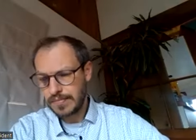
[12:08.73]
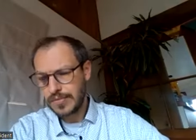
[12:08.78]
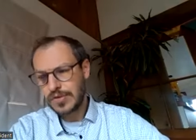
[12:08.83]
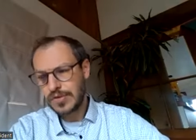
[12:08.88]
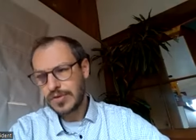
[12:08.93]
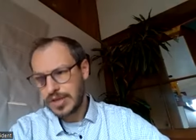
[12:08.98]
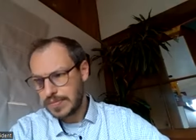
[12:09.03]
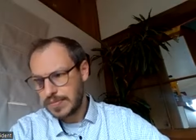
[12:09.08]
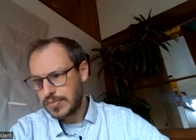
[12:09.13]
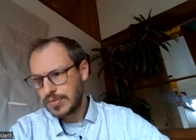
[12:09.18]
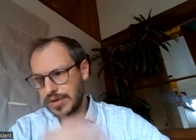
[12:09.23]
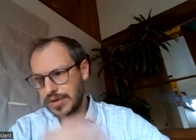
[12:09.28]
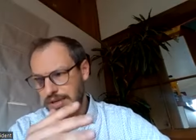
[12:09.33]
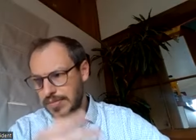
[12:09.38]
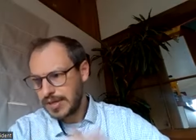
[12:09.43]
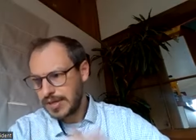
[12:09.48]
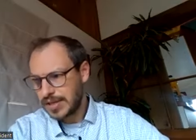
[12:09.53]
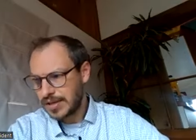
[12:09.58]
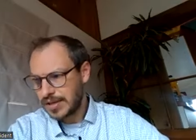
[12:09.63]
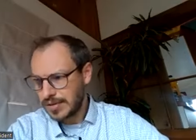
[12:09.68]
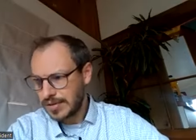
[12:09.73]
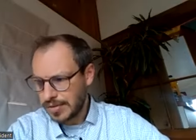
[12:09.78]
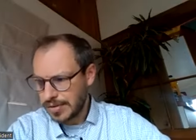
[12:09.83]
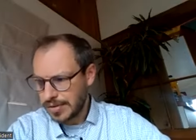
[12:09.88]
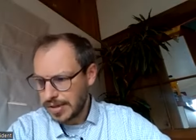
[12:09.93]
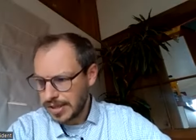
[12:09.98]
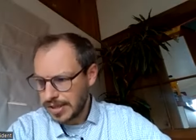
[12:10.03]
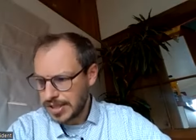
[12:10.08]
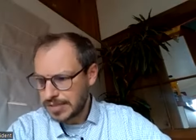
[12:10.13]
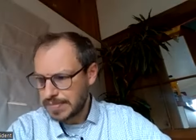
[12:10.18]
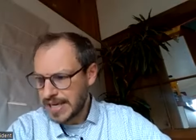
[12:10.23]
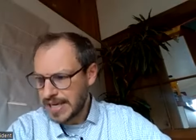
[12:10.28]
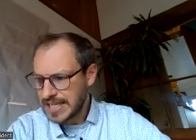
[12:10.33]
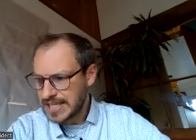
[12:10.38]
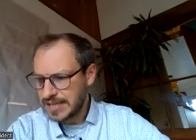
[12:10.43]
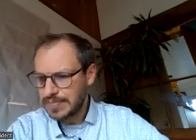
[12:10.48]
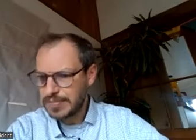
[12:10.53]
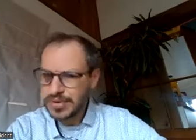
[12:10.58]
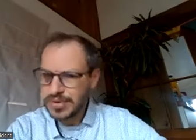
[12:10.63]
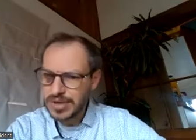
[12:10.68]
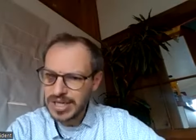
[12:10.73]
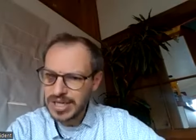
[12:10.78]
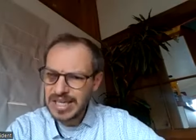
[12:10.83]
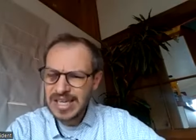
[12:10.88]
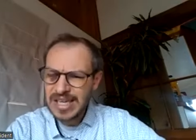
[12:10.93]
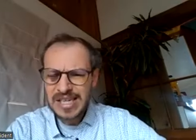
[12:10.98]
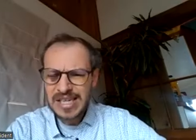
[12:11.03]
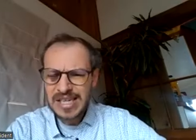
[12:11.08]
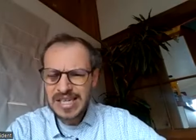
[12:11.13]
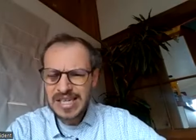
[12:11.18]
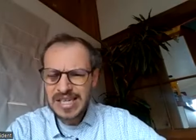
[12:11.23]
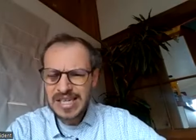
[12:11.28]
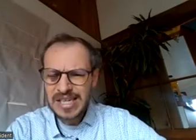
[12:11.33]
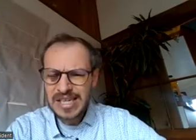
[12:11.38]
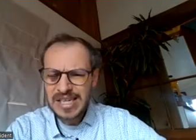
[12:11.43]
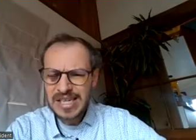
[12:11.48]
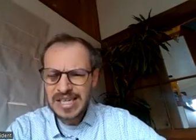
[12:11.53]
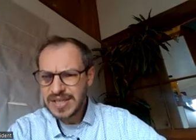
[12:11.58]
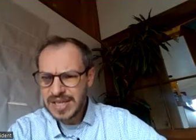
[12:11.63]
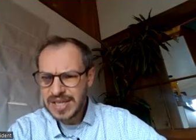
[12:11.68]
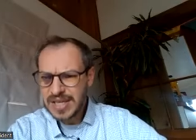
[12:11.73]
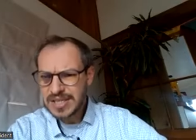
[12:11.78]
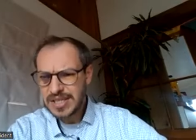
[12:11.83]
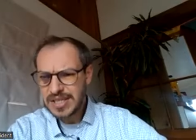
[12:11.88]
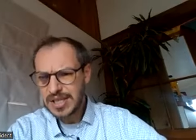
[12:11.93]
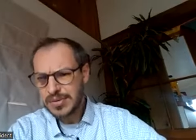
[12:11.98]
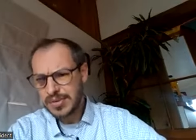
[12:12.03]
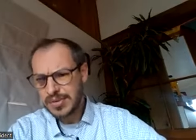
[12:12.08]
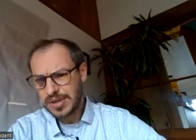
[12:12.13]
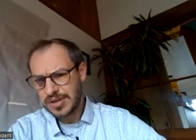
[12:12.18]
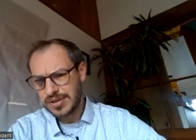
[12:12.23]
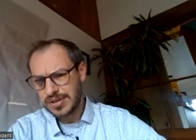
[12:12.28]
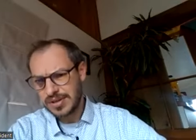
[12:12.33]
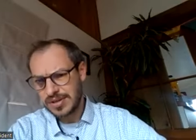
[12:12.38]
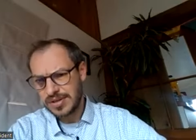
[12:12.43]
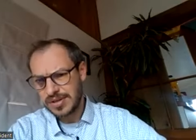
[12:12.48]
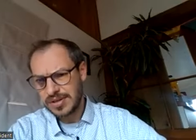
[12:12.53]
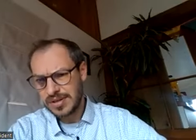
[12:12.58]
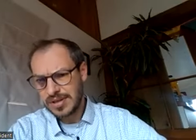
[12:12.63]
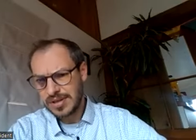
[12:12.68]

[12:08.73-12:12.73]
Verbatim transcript: not only in Pune, but in, he's based in Pune, he's doing a fantastic work.